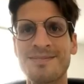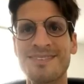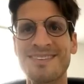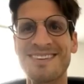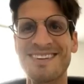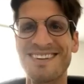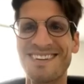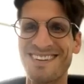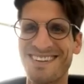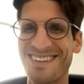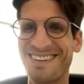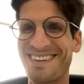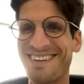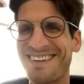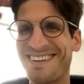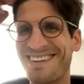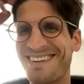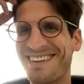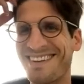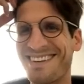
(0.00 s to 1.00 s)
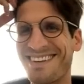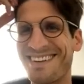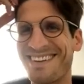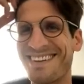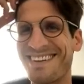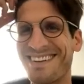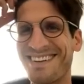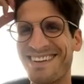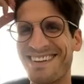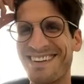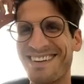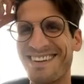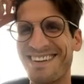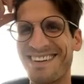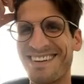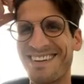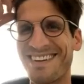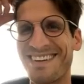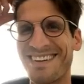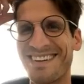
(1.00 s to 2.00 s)

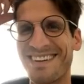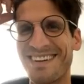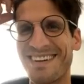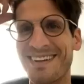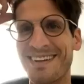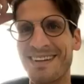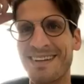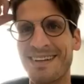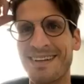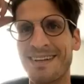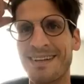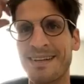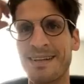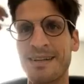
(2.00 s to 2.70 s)
(not speaking)